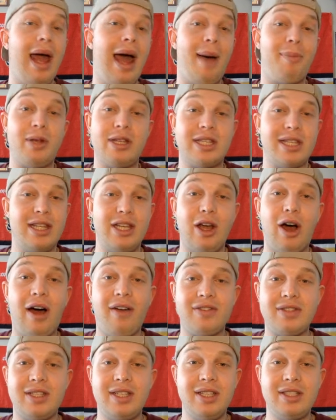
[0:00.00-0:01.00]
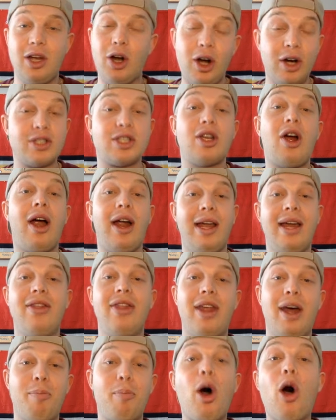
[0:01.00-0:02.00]
happens in the offseason, or sorry, in
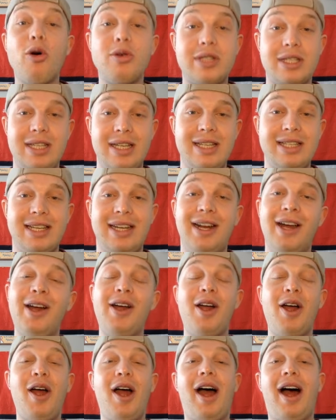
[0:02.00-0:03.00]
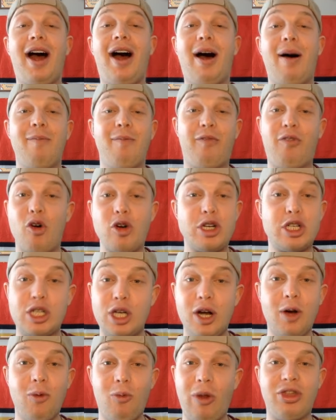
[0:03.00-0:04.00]
the postseason, um, for
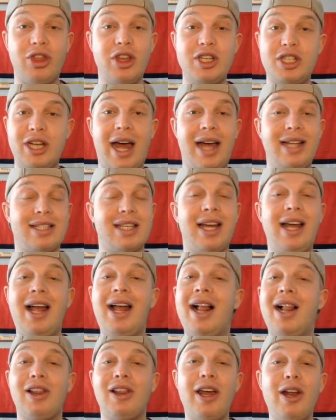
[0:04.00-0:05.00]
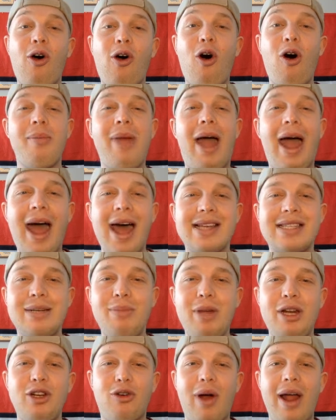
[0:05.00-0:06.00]
sure with the Jets. Lindholm hasn't
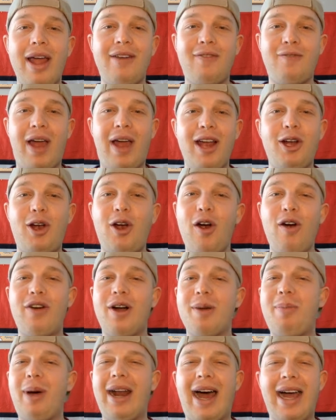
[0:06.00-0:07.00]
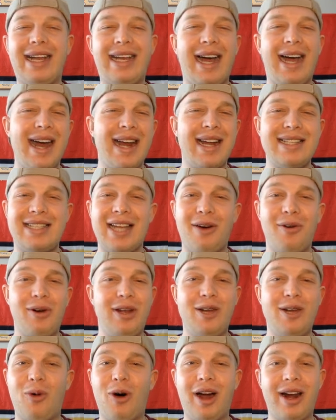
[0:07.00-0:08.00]
been great in Vancouver, but I kind of doubt
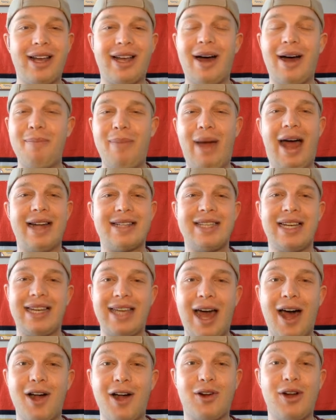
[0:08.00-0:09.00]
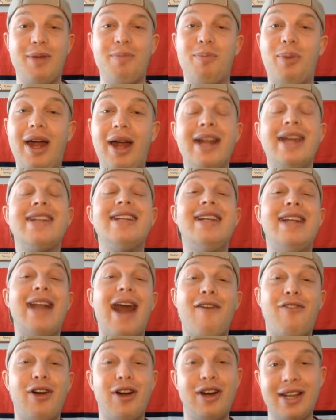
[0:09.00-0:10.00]
he'd want to come back to Calgary, but
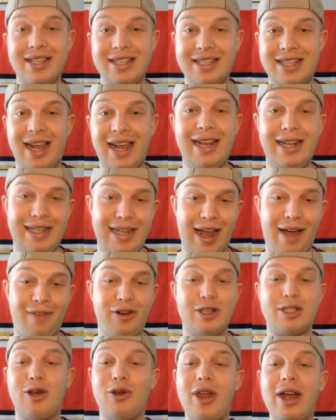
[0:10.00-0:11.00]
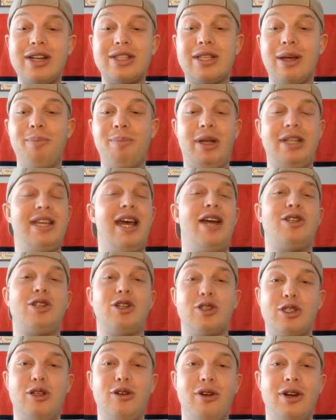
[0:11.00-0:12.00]
never say never. So there's some potential
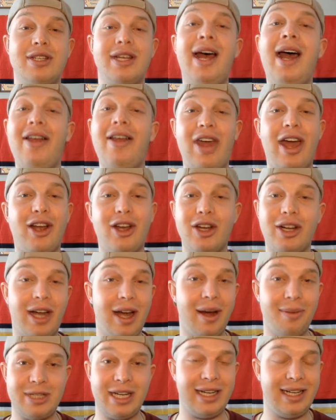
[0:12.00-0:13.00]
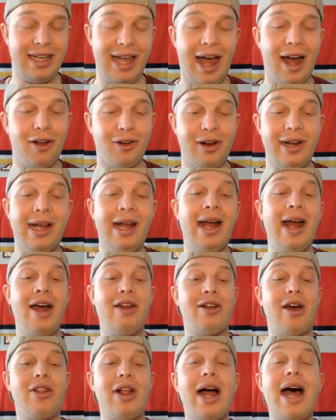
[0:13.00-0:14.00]
suitors that could come to Calgary.
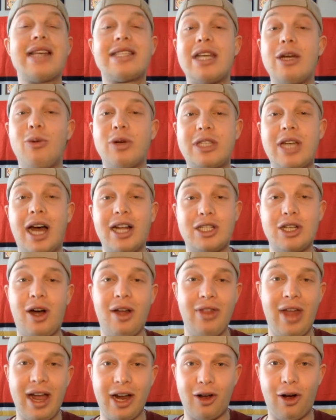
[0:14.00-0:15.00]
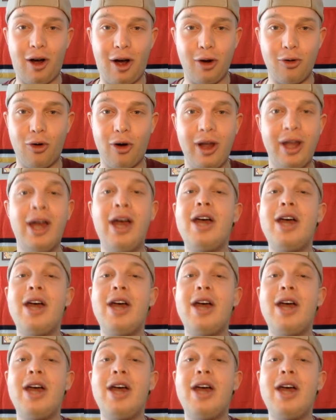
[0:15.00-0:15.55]
Now, the last thing we'll touch on that Conroy